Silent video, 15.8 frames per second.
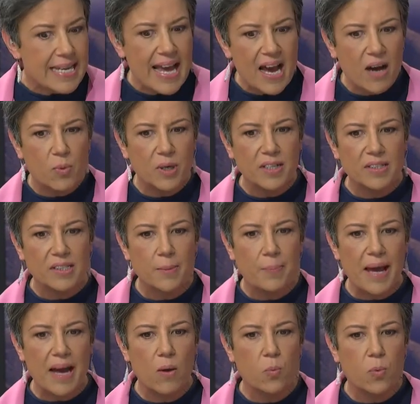Yeah, well, it's
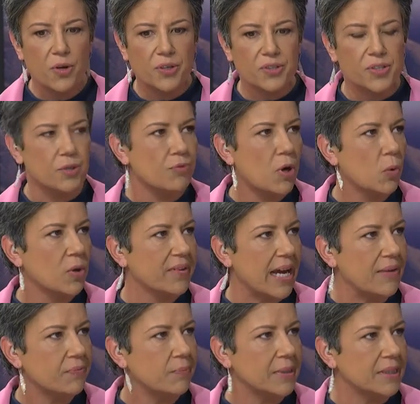about what is the role of
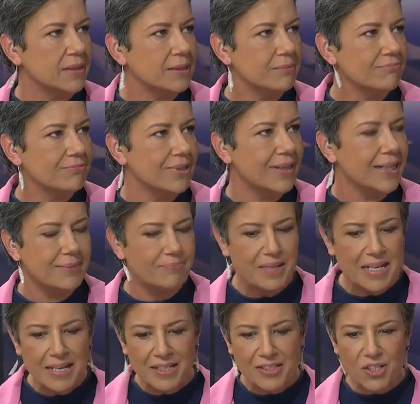government, right?
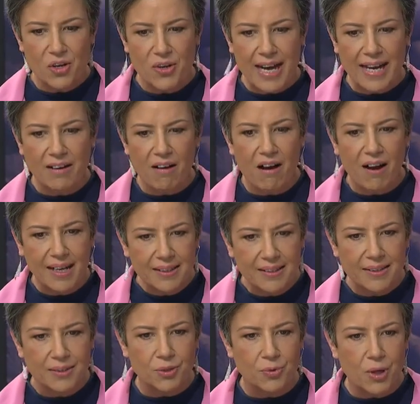Mm -hmm. So, and I
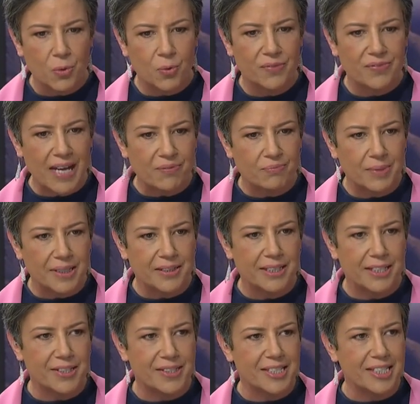think the role of government
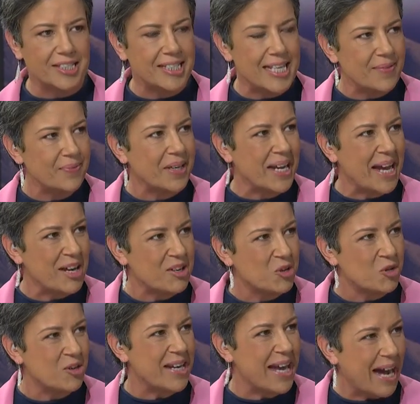is to set the
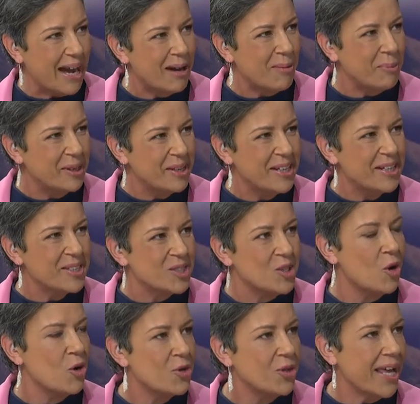country up
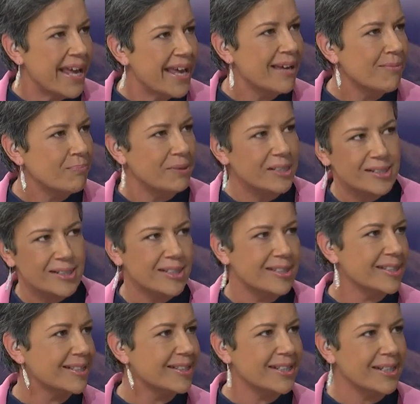so that
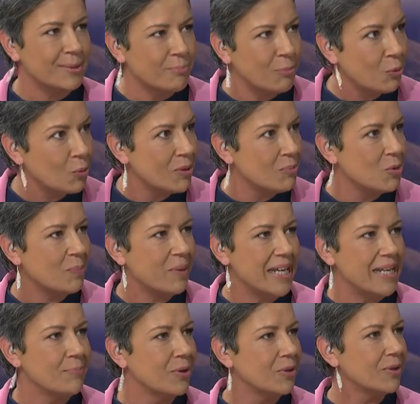businesses can employ more
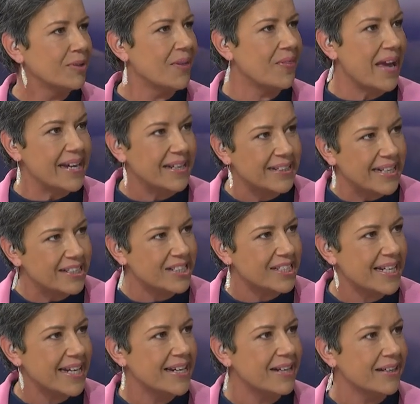people, that they can
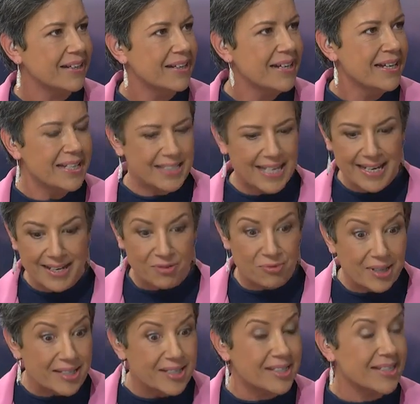actually take a take a
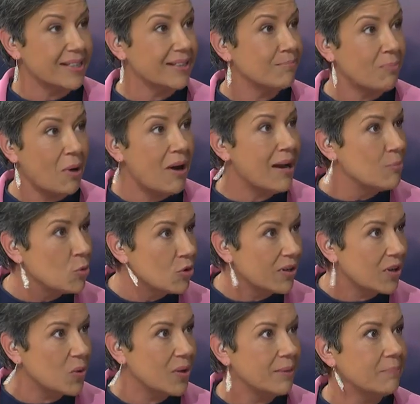risk and buy more
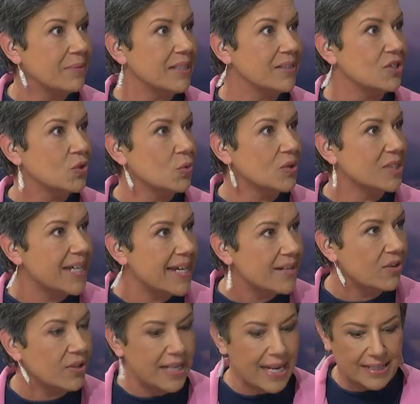equipment or
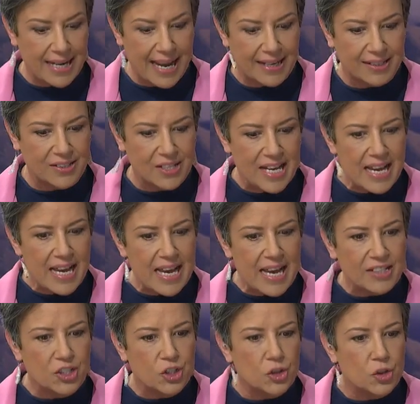take on and and
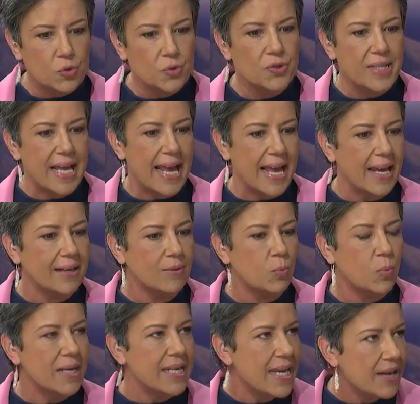and to do that,
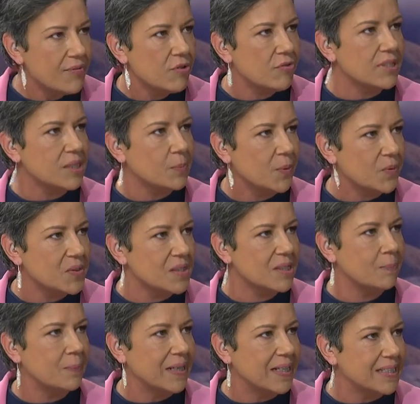we have a
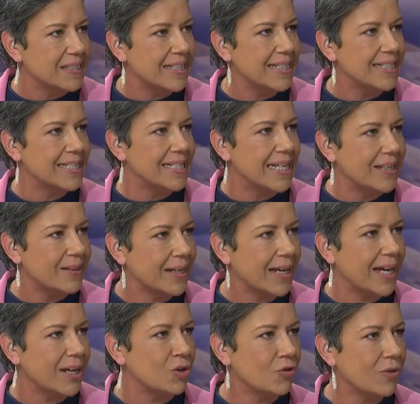responsibility to get
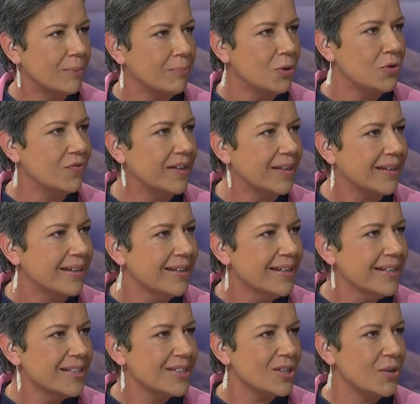the country moving.
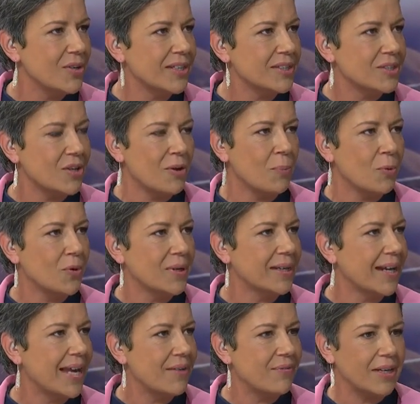So, it's no point
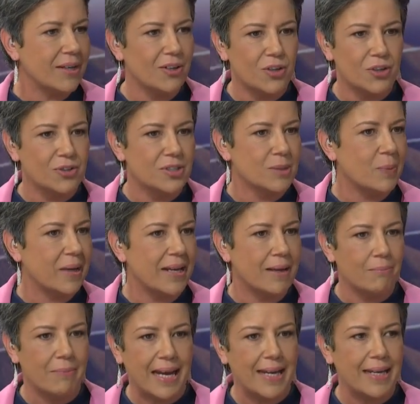in having goods
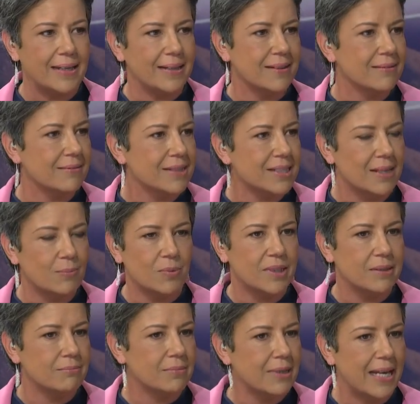being made in
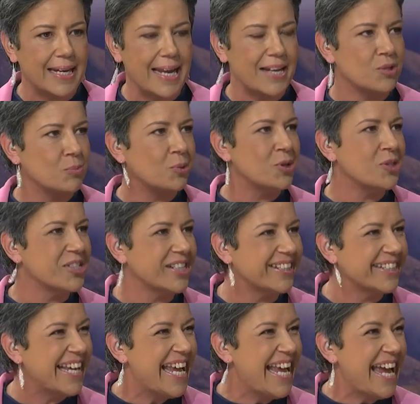somewhere like
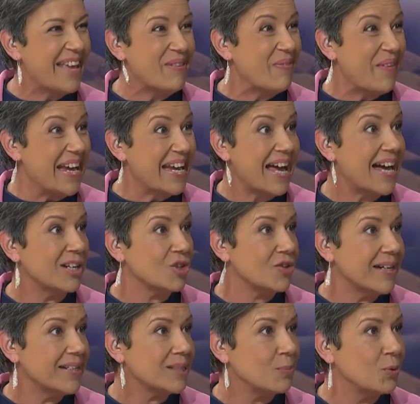Ashburton and then they can't
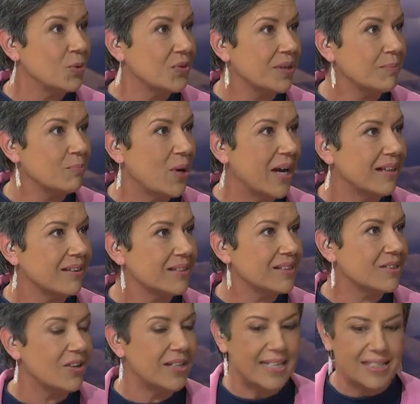transport them well.
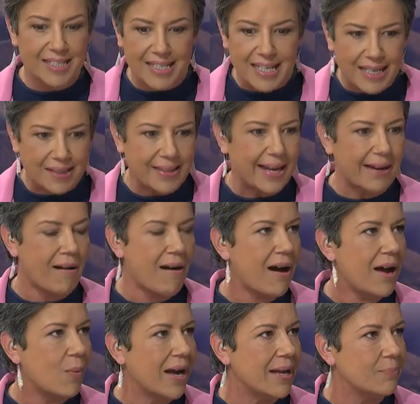So let's get that
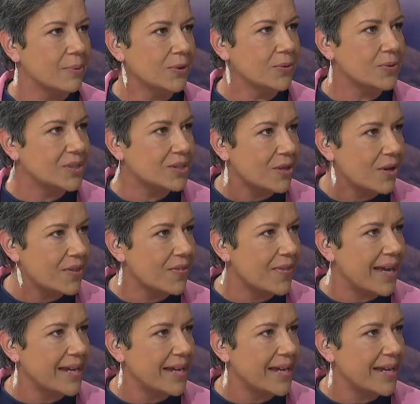highway built so that